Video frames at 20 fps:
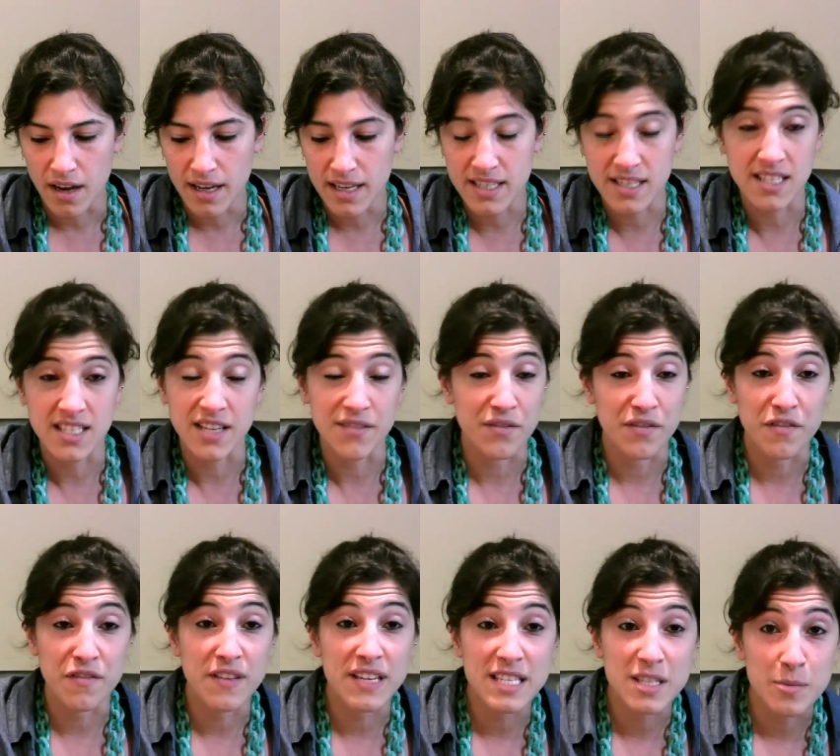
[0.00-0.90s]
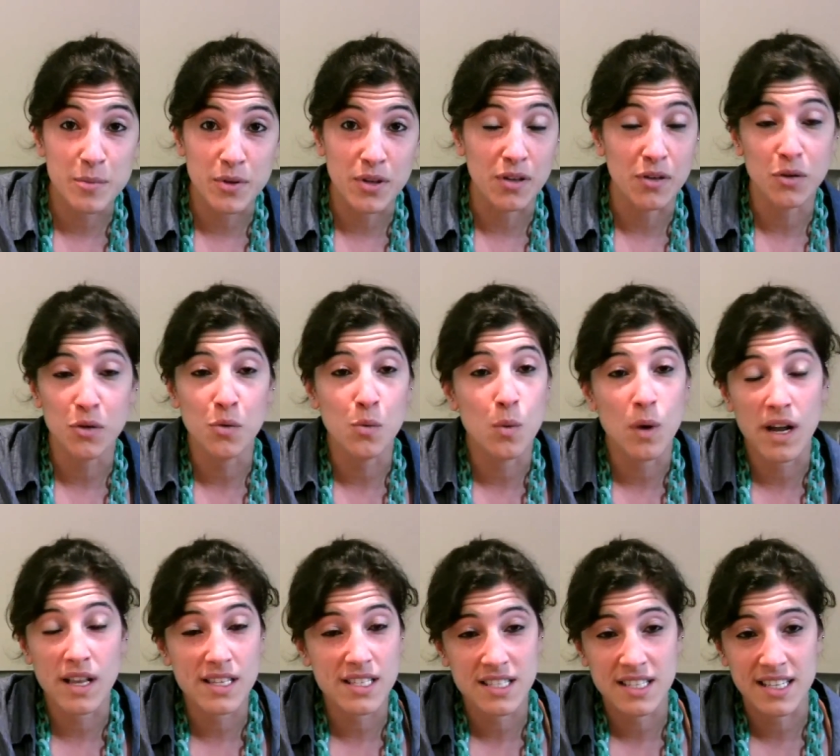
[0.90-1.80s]
is this even feasible? Who
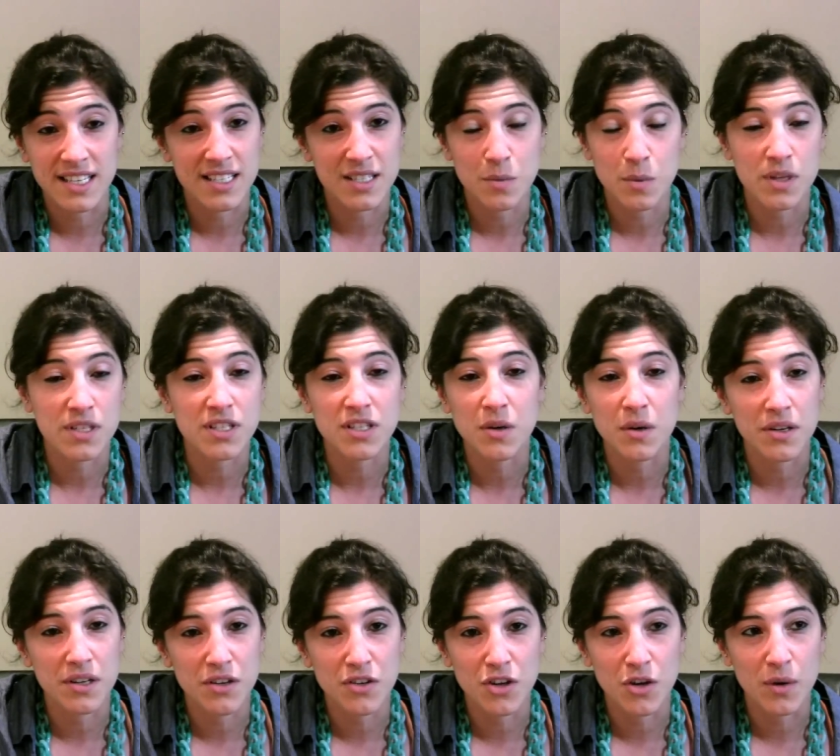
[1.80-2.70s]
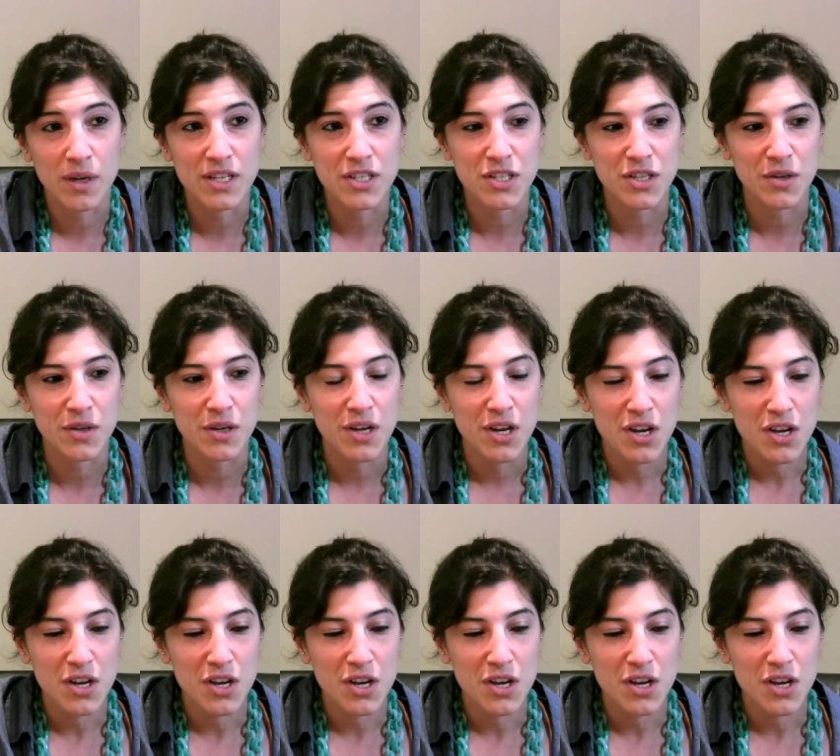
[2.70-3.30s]
wants this? What's it going to grow into?